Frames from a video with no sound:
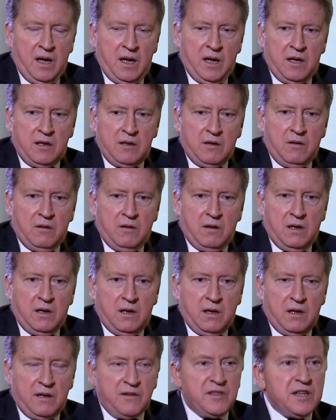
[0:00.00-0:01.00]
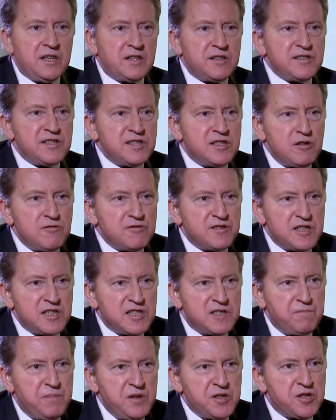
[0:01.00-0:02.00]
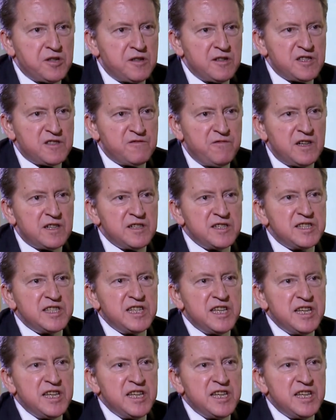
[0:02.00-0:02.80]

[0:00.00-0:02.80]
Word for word: you know, uh, there is no suspicion as far as